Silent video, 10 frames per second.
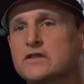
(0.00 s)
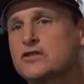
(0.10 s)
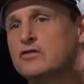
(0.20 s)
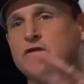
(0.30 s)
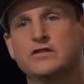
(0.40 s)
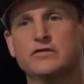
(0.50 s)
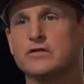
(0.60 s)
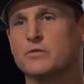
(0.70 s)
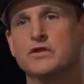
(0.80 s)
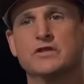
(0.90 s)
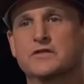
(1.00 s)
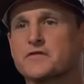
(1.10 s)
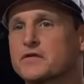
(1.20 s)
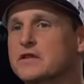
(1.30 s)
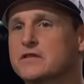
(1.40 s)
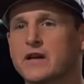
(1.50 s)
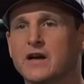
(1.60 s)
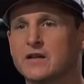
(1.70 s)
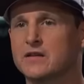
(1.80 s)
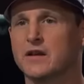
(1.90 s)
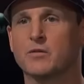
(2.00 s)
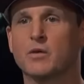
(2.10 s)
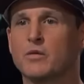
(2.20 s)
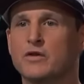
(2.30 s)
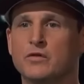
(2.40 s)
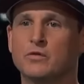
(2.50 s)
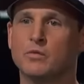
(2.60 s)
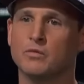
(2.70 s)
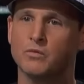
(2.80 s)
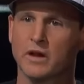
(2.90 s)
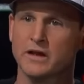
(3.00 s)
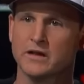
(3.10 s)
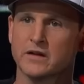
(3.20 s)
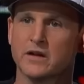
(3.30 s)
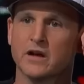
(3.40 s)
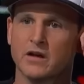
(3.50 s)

did you did you were you just freestyling? Like what were you like? She gave me